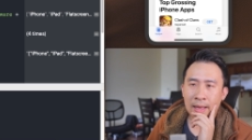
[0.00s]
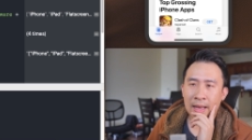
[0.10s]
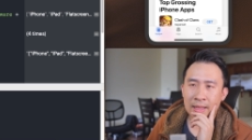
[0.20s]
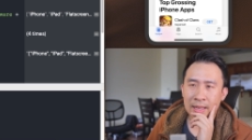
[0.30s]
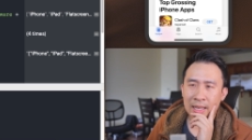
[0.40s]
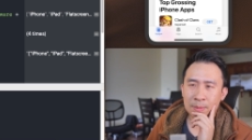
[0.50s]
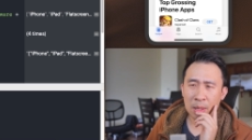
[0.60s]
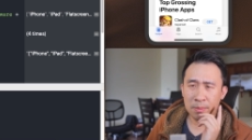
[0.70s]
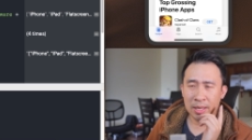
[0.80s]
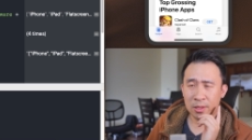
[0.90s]
Uh, the next
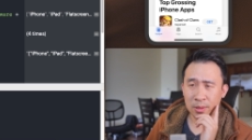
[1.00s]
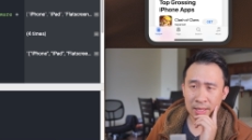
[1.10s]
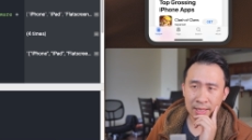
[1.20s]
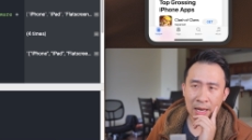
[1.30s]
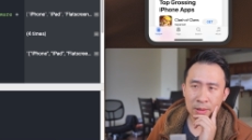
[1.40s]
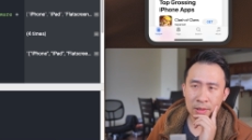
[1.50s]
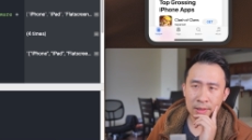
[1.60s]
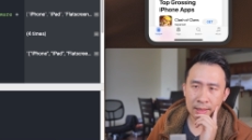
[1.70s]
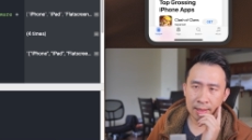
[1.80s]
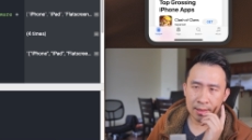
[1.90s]
problem that you'll encounter
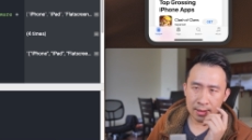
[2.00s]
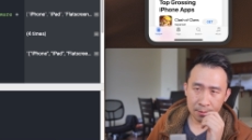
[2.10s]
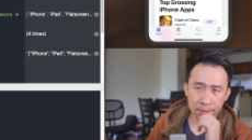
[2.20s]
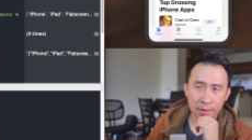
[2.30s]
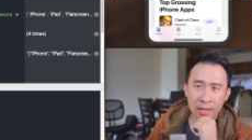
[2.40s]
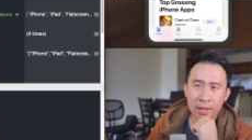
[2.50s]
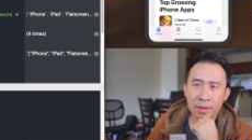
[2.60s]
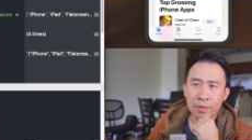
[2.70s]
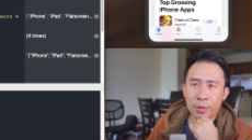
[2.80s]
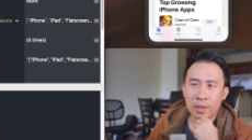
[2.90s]
is
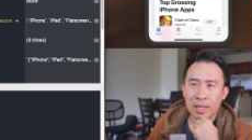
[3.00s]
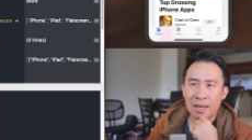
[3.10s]
for a